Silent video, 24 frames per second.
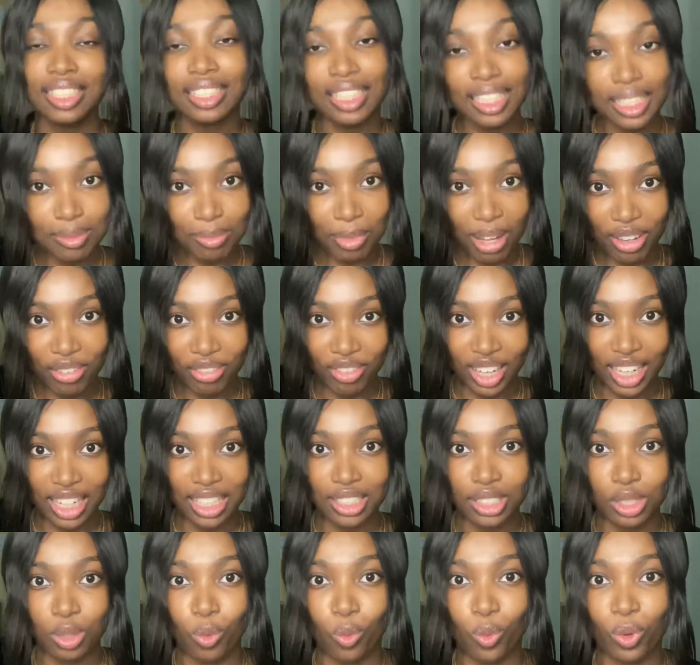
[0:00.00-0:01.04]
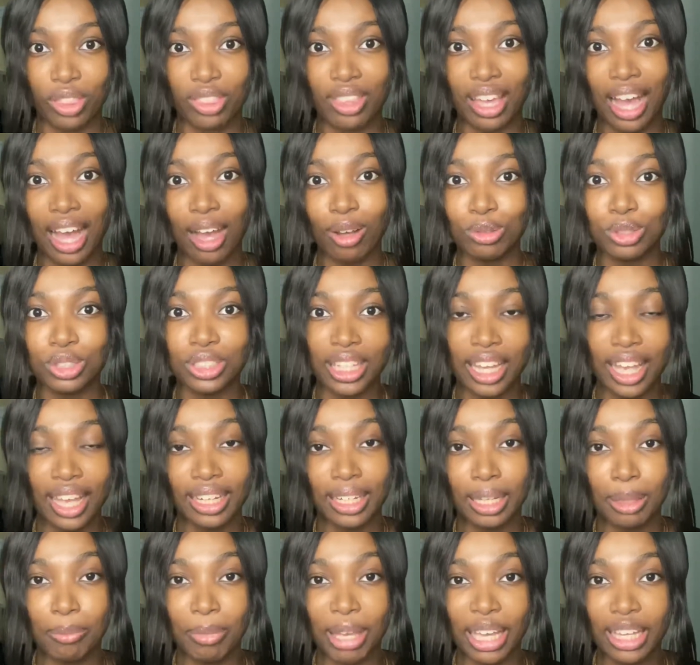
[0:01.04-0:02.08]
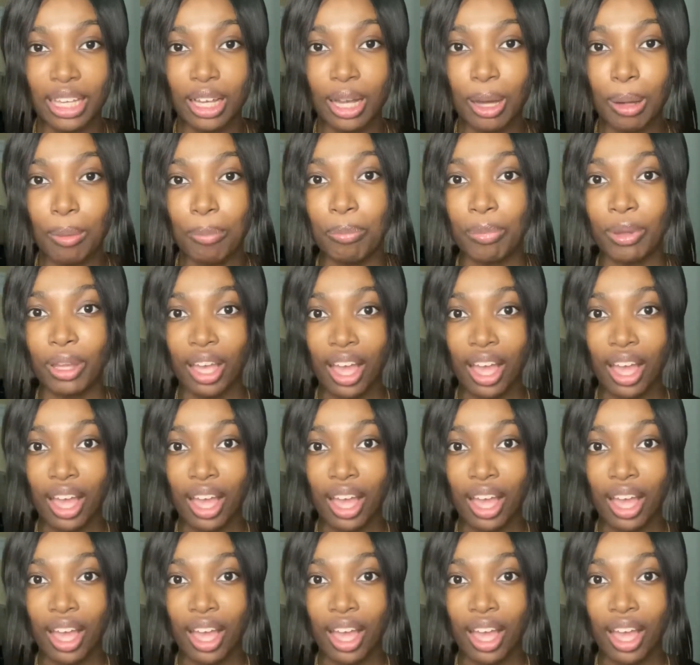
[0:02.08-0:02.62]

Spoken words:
is my face without any makeup.